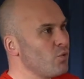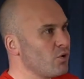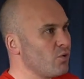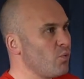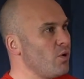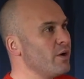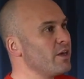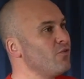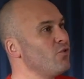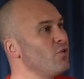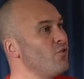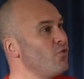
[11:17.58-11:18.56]
you want to work
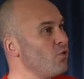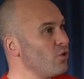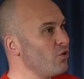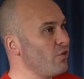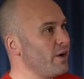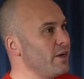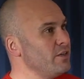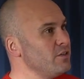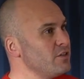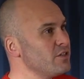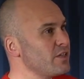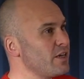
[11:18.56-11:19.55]
it through a fuller
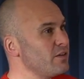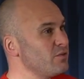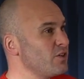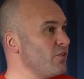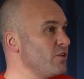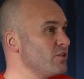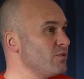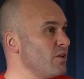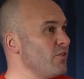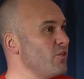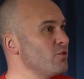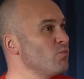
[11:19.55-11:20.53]
range, so if
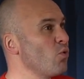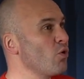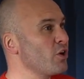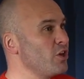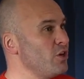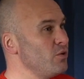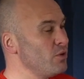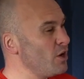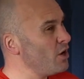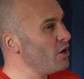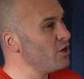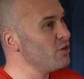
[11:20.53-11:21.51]
it was more acute,
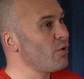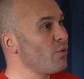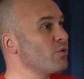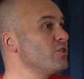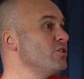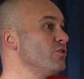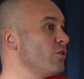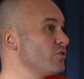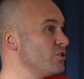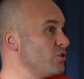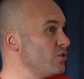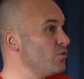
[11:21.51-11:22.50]
you might want
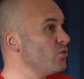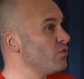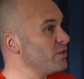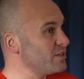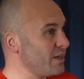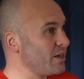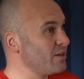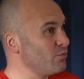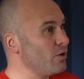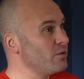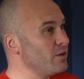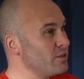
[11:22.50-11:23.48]
not to do the
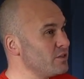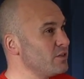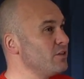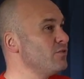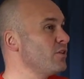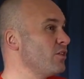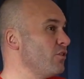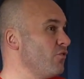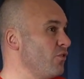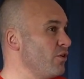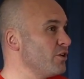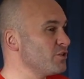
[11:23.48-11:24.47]
second one until you've done the
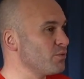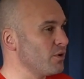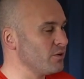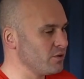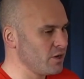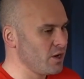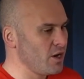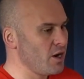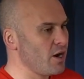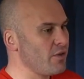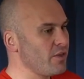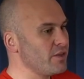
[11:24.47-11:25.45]
first one.
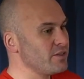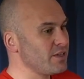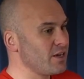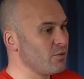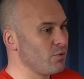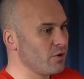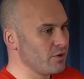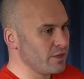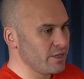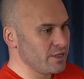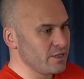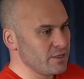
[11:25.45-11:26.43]
And the second
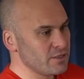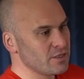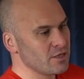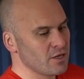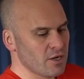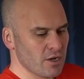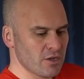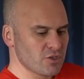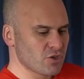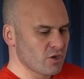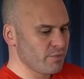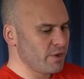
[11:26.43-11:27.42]
one is
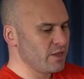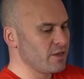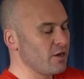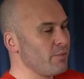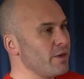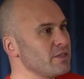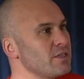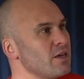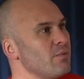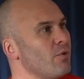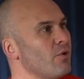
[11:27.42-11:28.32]
trying to make basically a